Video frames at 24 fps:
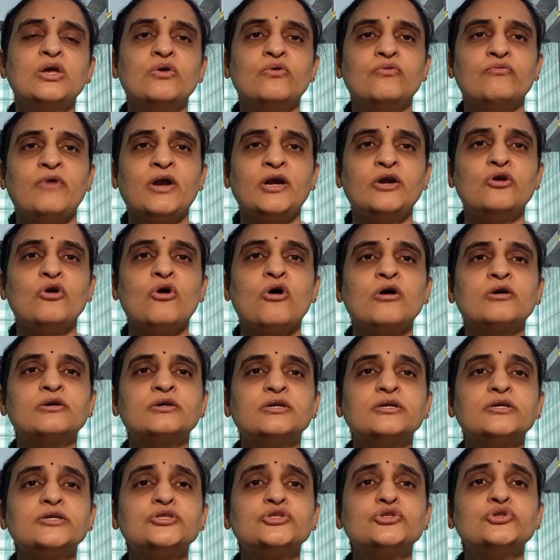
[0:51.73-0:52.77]
When
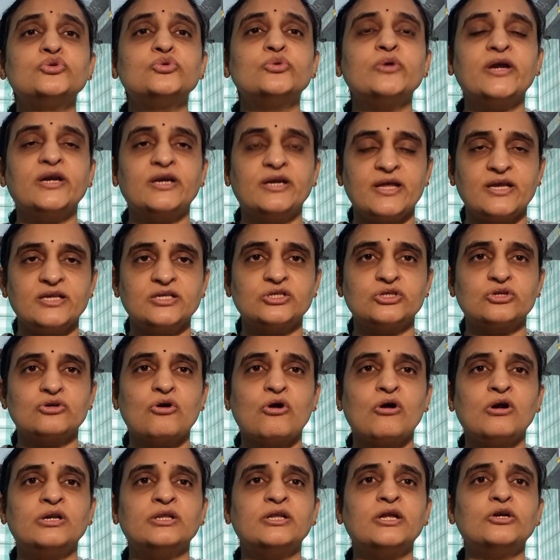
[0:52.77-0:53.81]
doctors do a test
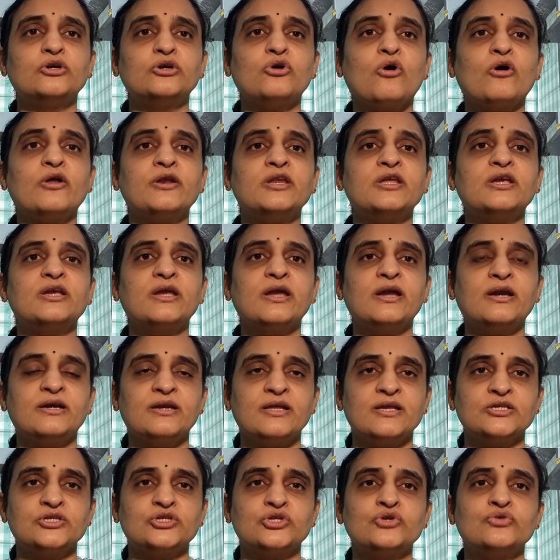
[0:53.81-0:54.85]
called the tourniquet
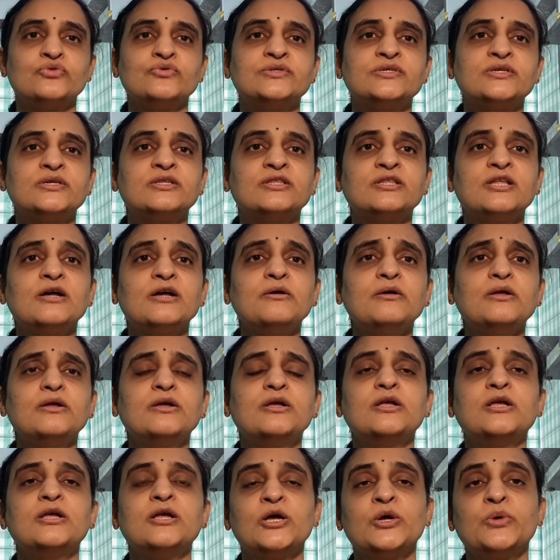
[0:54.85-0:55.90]
test using the
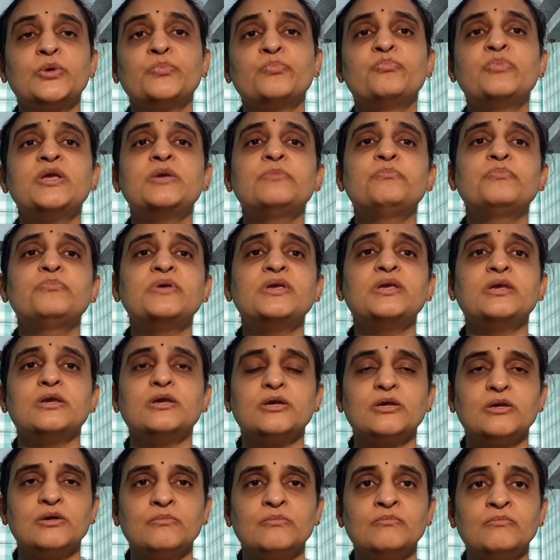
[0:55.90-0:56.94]
BP,
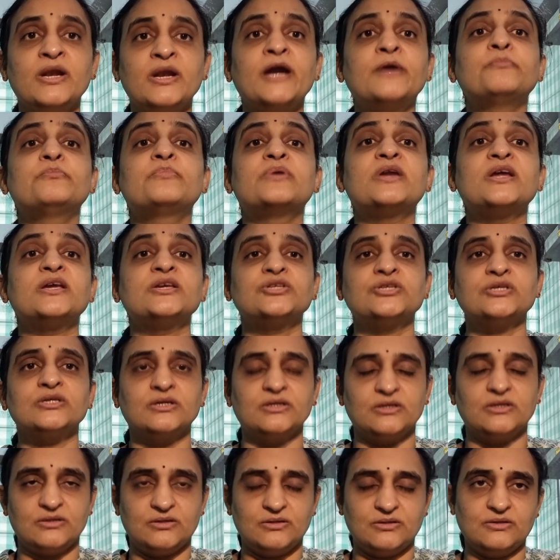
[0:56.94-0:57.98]
blood pressure
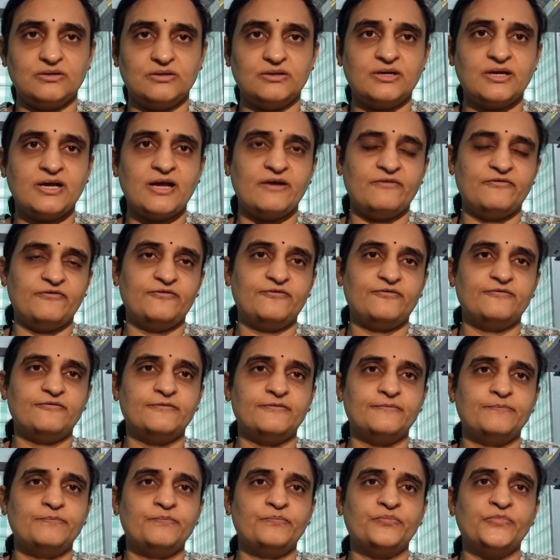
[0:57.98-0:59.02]
cuff,
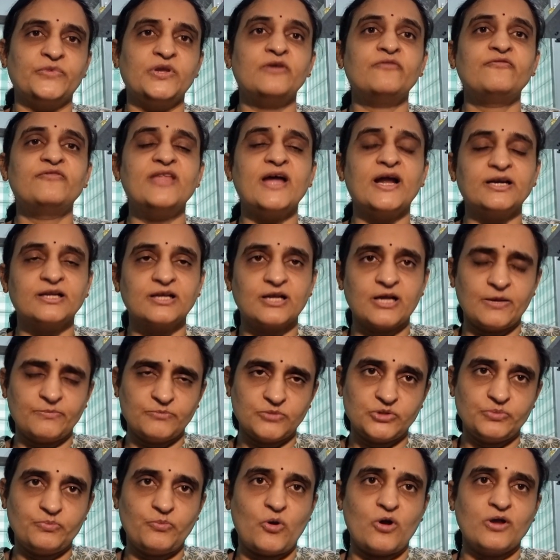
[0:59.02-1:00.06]
if that comes
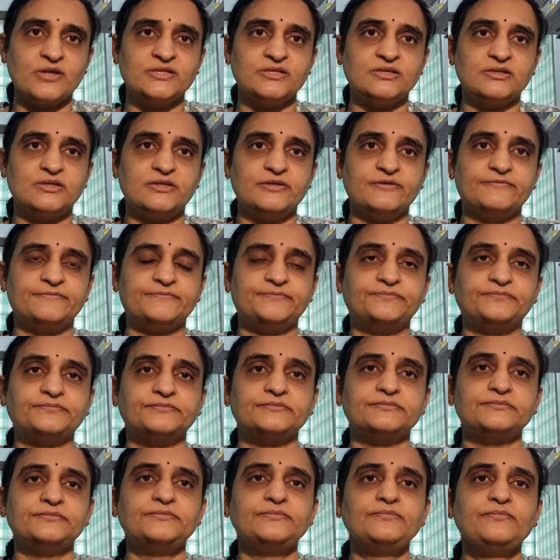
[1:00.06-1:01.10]
positive.
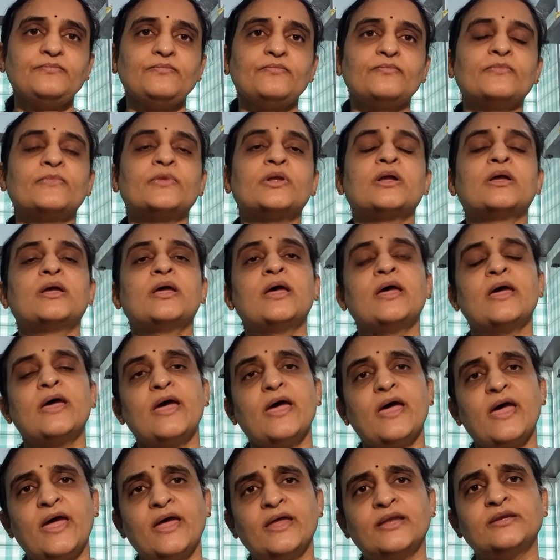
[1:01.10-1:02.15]

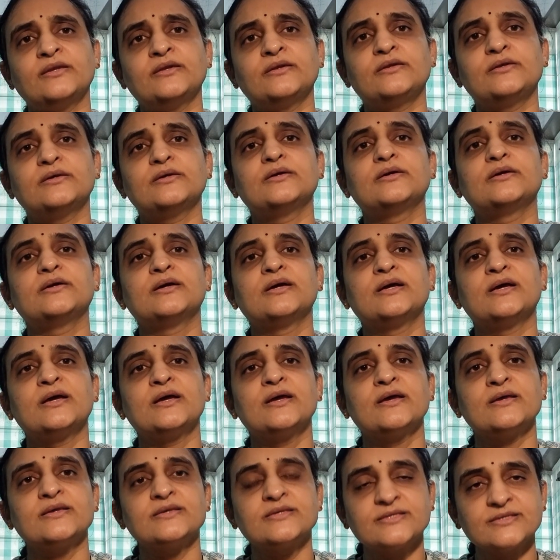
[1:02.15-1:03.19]
And
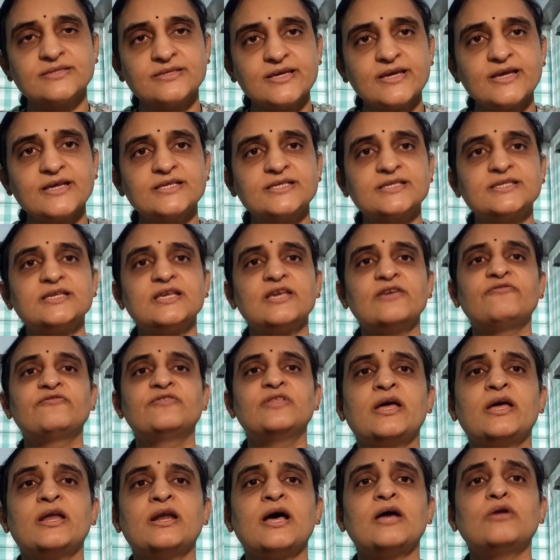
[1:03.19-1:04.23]
6, if
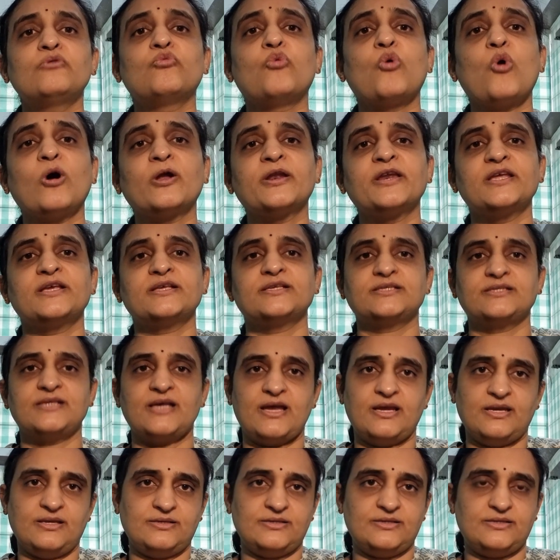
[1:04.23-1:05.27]
are warning
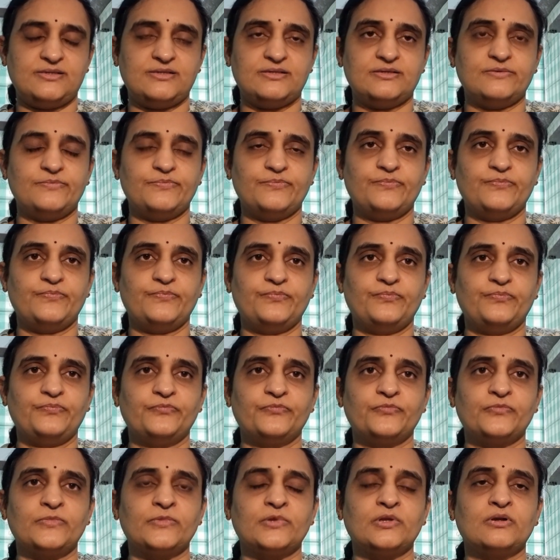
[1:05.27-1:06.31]
signs.
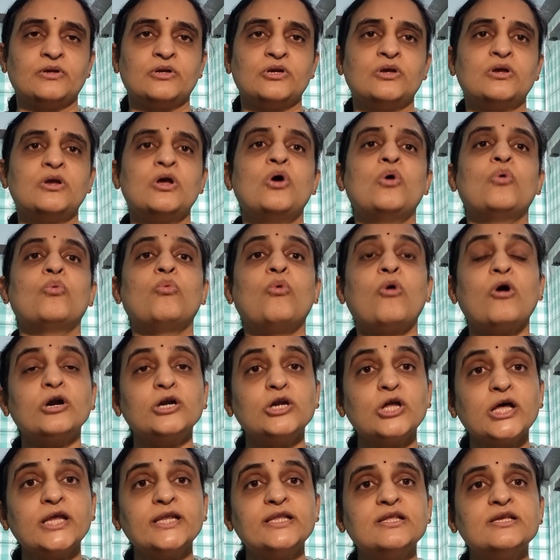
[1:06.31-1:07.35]
What
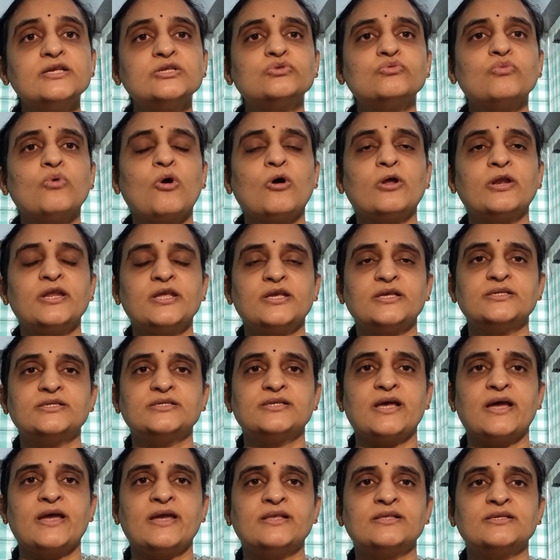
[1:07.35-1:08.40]
are these warning
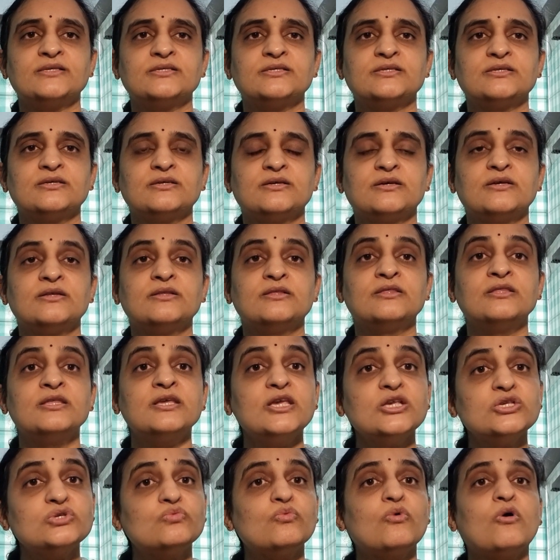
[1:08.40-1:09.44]
signs?
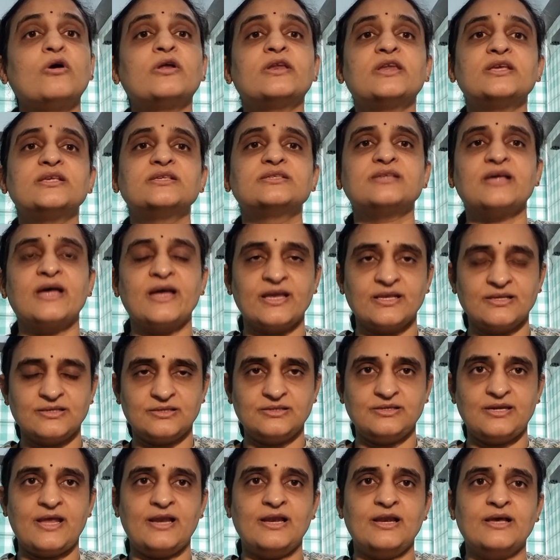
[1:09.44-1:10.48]
These warning signs
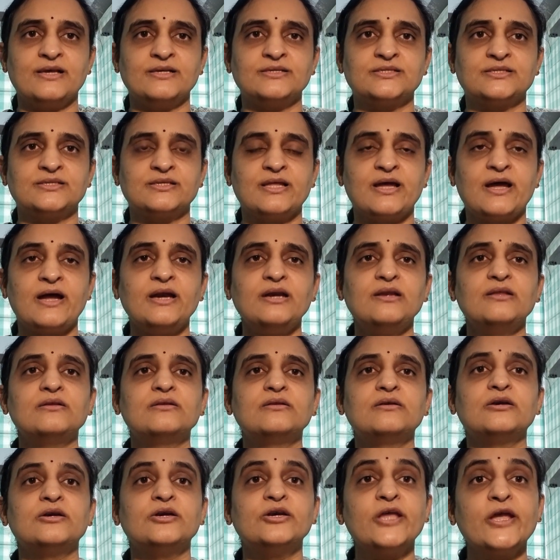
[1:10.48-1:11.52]
tell us that
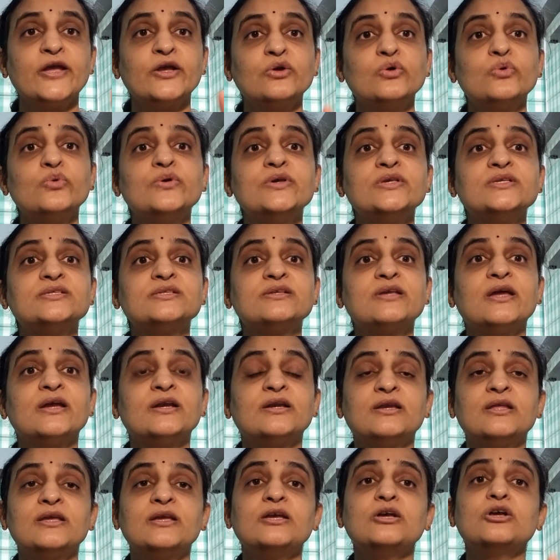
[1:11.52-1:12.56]
dengue is
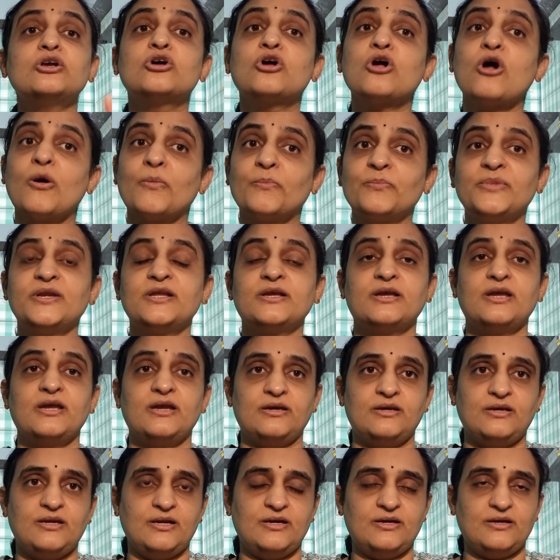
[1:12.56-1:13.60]
getting
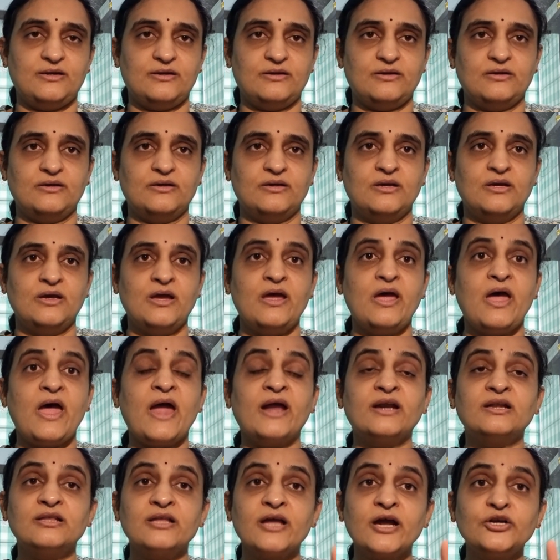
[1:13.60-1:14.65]
complicated
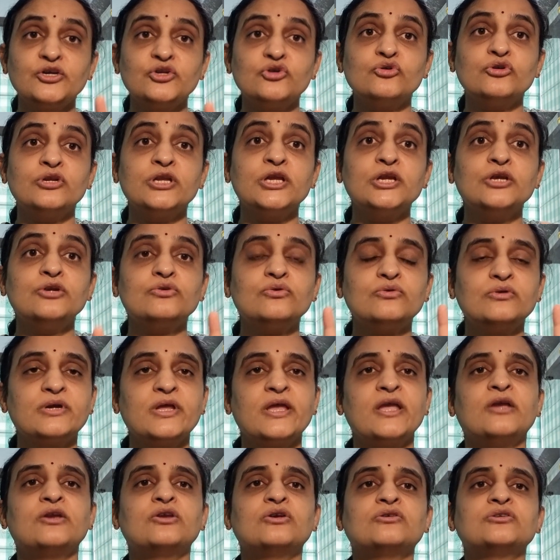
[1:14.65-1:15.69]
and that you need to
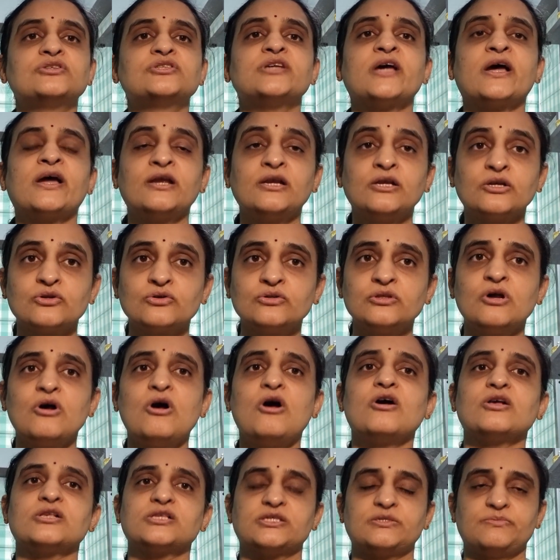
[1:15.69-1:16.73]
take your child to the
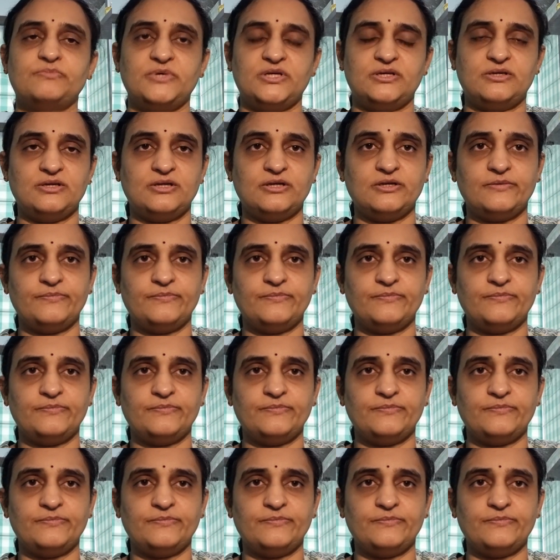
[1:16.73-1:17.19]
hospital.